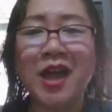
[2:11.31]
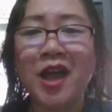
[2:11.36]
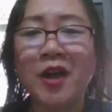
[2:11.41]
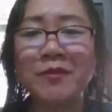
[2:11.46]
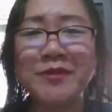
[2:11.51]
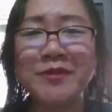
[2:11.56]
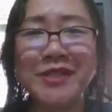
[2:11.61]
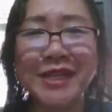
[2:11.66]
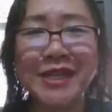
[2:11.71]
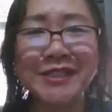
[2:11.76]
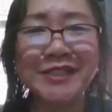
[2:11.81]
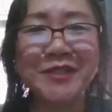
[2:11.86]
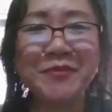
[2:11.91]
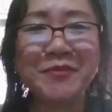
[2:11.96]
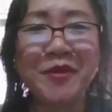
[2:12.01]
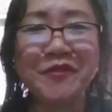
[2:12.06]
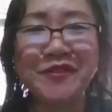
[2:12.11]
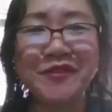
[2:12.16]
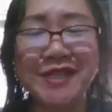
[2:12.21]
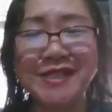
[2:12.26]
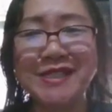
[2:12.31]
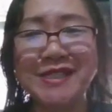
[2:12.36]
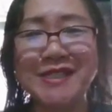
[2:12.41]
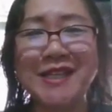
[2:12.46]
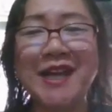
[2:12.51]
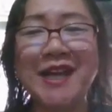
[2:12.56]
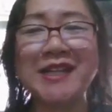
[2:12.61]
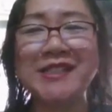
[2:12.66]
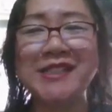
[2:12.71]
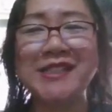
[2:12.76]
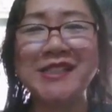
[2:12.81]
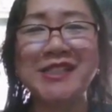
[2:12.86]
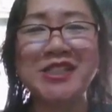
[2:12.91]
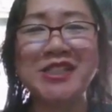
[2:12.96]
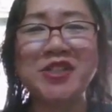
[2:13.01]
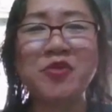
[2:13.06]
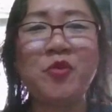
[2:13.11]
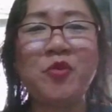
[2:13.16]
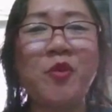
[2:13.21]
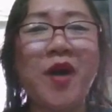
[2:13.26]
Objective of the study is
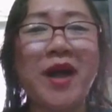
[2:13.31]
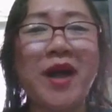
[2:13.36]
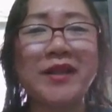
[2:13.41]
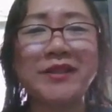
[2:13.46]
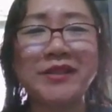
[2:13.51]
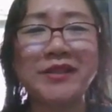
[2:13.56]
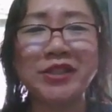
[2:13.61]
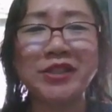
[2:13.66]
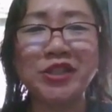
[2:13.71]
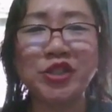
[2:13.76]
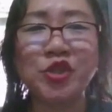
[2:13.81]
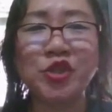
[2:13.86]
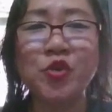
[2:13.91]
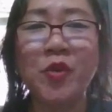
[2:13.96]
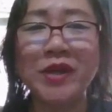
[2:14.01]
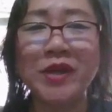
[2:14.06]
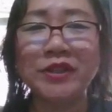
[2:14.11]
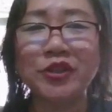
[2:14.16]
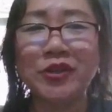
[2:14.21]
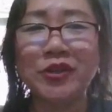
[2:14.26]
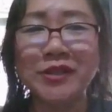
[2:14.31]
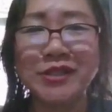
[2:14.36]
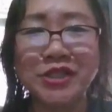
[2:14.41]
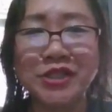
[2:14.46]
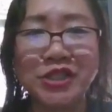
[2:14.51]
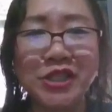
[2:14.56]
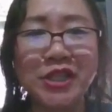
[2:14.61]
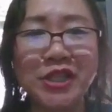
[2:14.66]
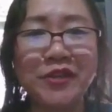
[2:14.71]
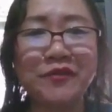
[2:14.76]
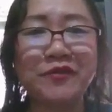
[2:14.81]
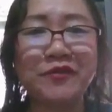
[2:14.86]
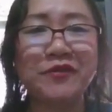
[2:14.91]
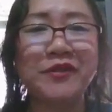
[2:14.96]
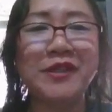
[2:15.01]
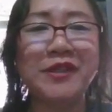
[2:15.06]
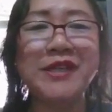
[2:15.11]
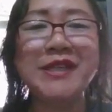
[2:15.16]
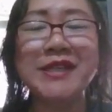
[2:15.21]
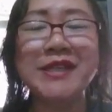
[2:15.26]
the one that you want to achieve
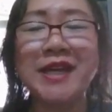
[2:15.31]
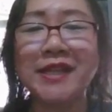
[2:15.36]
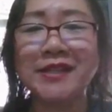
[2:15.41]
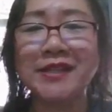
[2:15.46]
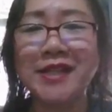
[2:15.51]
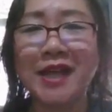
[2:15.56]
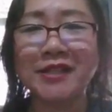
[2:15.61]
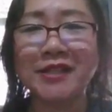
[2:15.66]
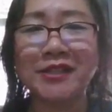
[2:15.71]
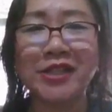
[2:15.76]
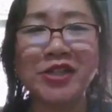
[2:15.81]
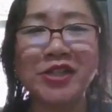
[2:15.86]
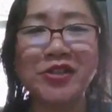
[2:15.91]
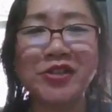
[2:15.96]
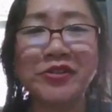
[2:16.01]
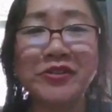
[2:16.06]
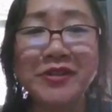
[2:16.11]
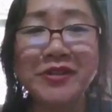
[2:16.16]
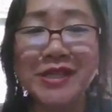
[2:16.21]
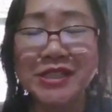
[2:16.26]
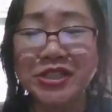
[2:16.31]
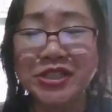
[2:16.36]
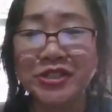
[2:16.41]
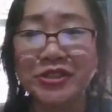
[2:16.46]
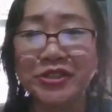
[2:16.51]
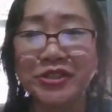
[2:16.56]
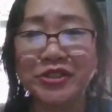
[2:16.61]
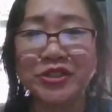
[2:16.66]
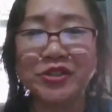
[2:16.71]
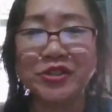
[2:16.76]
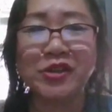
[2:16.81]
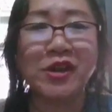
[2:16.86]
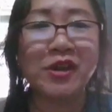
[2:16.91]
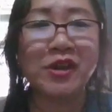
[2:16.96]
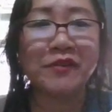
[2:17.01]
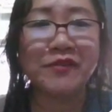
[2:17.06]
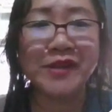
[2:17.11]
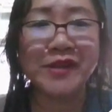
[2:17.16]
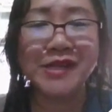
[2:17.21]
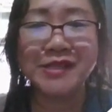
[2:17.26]
in conducting your research.
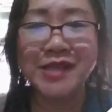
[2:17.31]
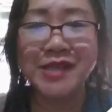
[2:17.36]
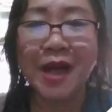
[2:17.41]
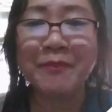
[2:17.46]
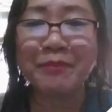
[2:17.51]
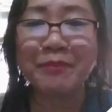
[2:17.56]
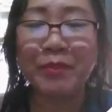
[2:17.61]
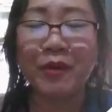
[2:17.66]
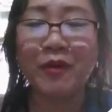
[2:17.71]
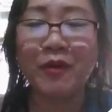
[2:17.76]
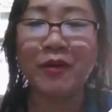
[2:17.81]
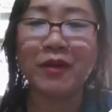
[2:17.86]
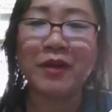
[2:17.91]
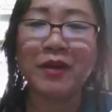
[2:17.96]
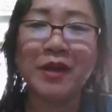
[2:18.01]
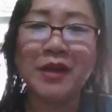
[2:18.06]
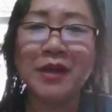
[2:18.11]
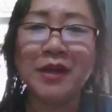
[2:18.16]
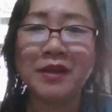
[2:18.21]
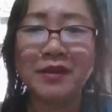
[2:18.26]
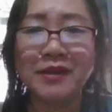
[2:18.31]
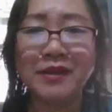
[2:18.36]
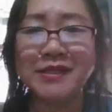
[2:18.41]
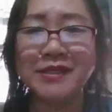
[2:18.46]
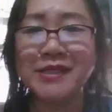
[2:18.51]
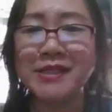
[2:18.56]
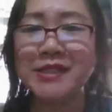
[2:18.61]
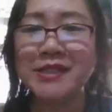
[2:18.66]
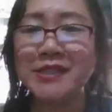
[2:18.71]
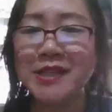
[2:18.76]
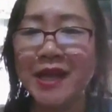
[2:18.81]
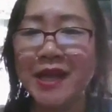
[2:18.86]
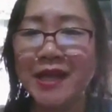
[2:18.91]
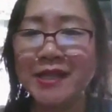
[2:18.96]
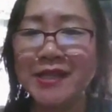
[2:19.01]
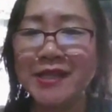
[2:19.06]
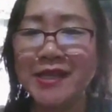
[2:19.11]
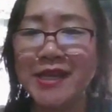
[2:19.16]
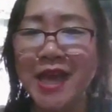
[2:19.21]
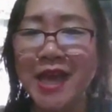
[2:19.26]
For example, this
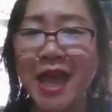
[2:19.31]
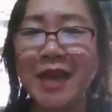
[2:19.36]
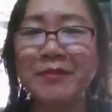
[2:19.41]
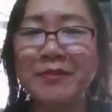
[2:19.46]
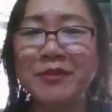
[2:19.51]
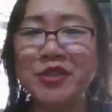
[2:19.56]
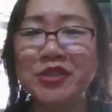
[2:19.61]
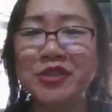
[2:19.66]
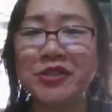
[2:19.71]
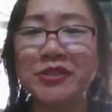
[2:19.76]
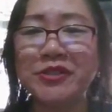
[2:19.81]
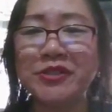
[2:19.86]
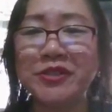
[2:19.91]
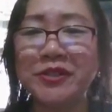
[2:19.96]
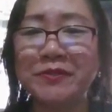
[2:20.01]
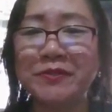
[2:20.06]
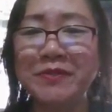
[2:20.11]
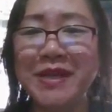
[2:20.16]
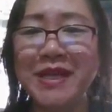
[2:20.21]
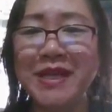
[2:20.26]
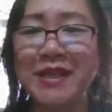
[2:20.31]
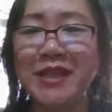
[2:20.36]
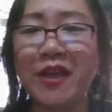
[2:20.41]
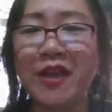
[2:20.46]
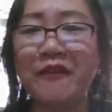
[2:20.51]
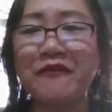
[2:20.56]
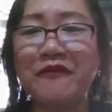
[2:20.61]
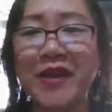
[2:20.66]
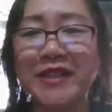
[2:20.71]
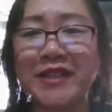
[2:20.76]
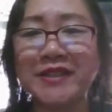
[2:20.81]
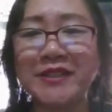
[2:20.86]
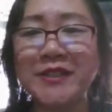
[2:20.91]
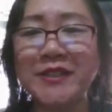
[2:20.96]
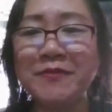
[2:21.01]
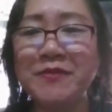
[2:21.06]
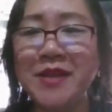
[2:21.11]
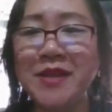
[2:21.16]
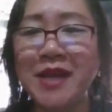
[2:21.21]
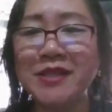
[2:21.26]
study aimed to determine the
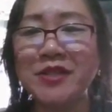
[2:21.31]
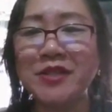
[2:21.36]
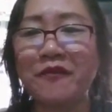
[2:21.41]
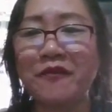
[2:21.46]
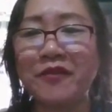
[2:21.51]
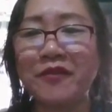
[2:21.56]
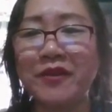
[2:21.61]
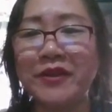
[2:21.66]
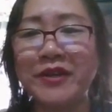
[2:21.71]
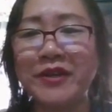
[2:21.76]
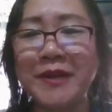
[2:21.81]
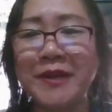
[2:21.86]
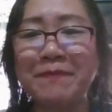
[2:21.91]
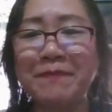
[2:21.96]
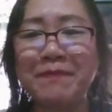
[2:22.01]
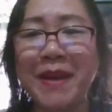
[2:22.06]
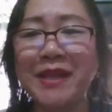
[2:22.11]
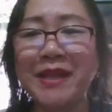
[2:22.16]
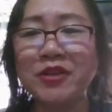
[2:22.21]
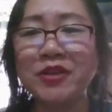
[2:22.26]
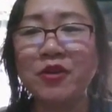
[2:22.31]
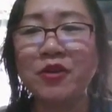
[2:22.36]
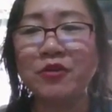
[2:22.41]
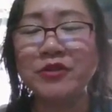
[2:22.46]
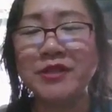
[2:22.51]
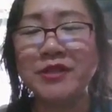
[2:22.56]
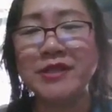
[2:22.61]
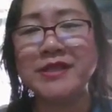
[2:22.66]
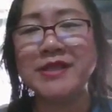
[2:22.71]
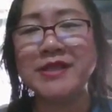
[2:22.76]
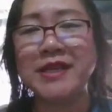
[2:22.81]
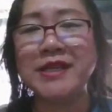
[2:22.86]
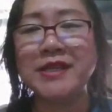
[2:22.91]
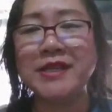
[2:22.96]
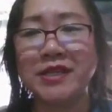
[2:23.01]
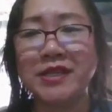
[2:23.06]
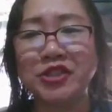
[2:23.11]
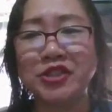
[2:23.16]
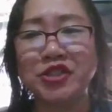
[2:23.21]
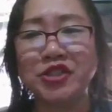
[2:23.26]
effectiveness of learning pedagogies in
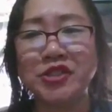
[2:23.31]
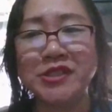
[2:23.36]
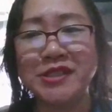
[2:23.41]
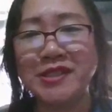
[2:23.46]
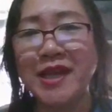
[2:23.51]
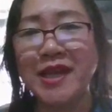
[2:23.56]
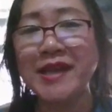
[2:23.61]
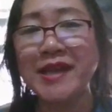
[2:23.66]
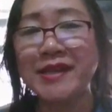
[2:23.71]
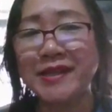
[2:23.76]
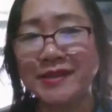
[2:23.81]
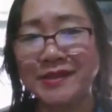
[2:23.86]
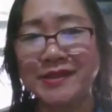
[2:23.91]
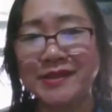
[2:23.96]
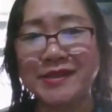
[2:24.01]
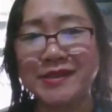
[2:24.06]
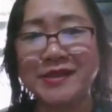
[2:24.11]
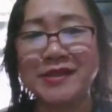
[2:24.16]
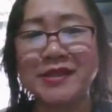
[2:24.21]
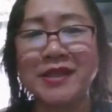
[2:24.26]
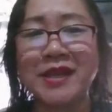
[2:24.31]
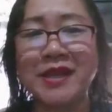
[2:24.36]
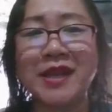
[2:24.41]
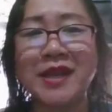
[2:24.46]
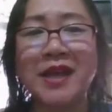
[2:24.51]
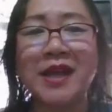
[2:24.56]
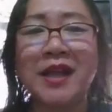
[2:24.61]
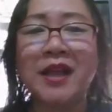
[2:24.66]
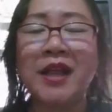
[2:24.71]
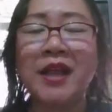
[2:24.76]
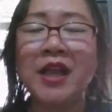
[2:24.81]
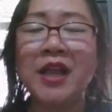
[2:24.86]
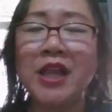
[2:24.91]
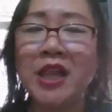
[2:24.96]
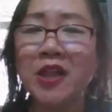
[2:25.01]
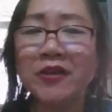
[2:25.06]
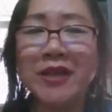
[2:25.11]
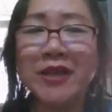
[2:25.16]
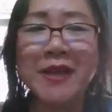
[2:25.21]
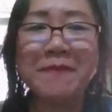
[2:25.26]
teaching science.
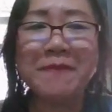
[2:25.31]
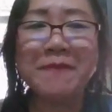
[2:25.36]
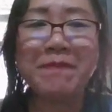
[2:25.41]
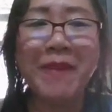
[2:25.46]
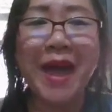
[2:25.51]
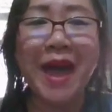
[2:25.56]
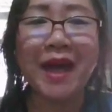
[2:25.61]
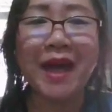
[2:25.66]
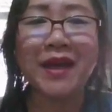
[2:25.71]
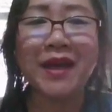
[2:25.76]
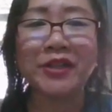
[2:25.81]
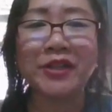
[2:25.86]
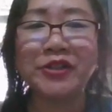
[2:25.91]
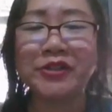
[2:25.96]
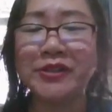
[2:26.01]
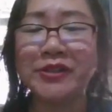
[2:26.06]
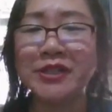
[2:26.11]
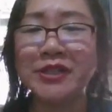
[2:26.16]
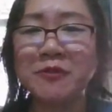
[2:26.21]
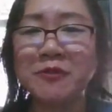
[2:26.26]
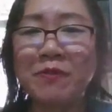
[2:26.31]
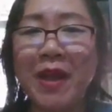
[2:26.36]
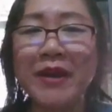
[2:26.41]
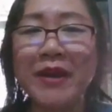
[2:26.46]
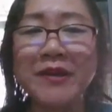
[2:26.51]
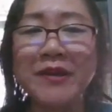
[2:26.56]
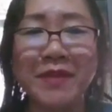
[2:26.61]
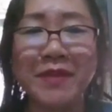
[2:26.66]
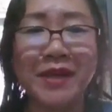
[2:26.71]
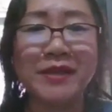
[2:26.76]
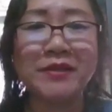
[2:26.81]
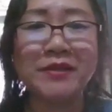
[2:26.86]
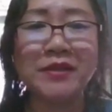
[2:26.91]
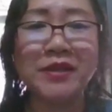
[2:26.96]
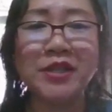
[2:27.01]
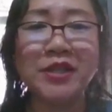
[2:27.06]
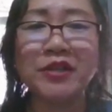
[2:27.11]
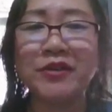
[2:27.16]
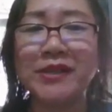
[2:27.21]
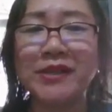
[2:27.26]
Looking back at your experiment,
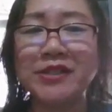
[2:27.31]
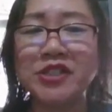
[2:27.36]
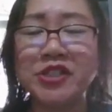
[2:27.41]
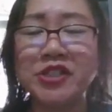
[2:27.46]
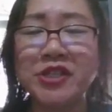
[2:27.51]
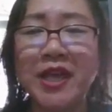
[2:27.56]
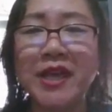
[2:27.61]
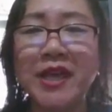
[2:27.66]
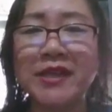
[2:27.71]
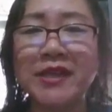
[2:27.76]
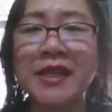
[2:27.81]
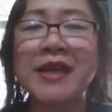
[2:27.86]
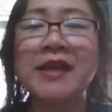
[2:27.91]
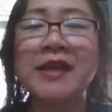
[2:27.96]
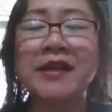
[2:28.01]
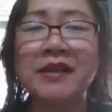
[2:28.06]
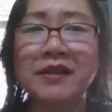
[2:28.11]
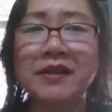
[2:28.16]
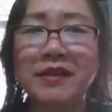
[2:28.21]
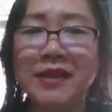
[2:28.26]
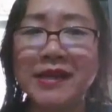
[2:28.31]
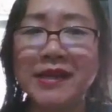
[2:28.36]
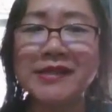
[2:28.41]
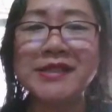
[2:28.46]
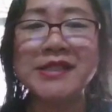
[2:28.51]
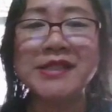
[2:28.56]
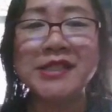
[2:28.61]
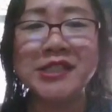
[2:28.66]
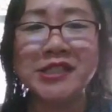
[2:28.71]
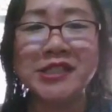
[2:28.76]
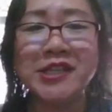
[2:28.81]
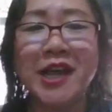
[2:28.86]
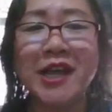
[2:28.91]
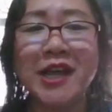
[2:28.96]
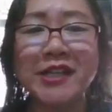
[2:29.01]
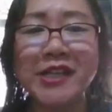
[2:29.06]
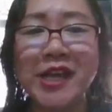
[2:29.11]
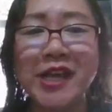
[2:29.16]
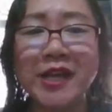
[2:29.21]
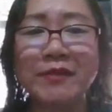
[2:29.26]
you can state this
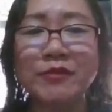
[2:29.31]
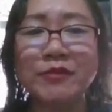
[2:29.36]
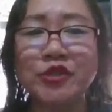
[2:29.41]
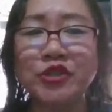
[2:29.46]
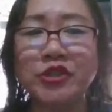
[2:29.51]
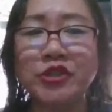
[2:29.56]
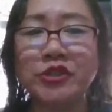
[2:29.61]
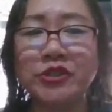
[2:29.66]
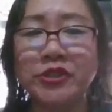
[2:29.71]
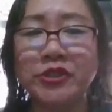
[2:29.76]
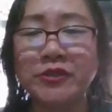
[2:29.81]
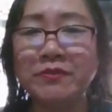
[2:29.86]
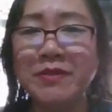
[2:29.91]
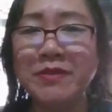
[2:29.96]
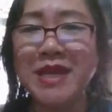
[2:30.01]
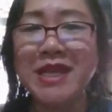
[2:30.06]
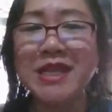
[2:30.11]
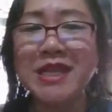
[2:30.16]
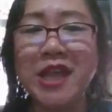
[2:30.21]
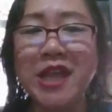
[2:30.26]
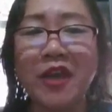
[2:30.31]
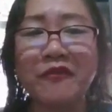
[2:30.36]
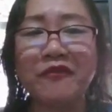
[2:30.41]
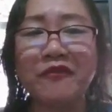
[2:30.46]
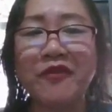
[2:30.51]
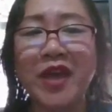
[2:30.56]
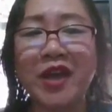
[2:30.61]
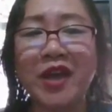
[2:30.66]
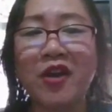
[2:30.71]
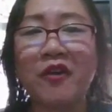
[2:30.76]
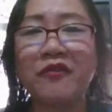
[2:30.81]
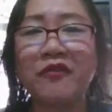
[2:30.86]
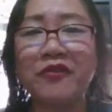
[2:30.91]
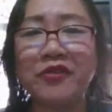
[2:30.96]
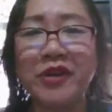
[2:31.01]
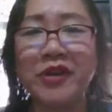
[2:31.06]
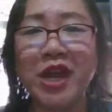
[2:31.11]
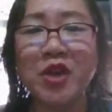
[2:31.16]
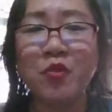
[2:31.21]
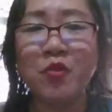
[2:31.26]
study aimed to determine the effect of
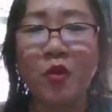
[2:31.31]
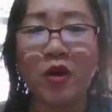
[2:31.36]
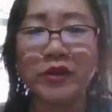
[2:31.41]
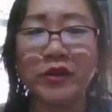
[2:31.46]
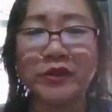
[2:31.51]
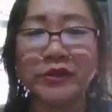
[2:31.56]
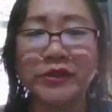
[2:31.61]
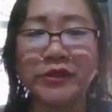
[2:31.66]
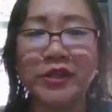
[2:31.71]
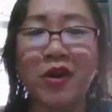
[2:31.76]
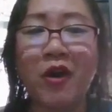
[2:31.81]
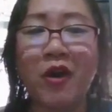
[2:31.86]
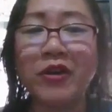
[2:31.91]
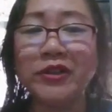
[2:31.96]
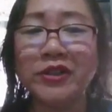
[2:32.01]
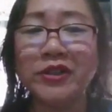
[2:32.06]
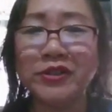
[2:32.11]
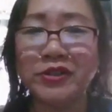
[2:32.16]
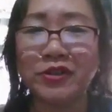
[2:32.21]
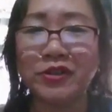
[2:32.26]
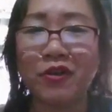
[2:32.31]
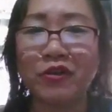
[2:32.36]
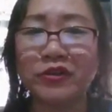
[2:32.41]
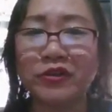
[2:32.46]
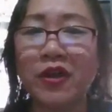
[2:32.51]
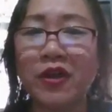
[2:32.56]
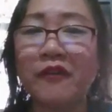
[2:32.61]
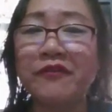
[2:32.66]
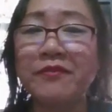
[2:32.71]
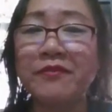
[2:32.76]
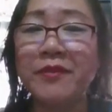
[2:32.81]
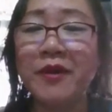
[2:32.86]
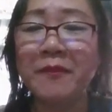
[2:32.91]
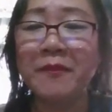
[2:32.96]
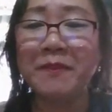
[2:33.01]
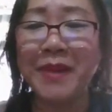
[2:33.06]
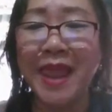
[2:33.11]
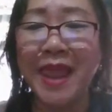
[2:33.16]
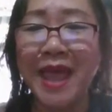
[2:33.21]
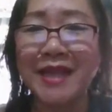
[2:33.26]
grey water on the growth of mung
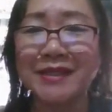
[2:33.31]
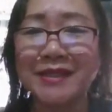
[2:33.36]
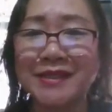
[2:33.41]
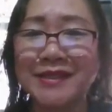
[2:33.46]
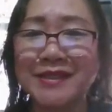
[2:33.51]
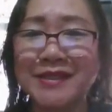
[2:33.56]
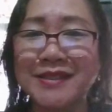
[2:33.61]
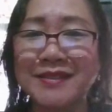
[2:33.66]
plant.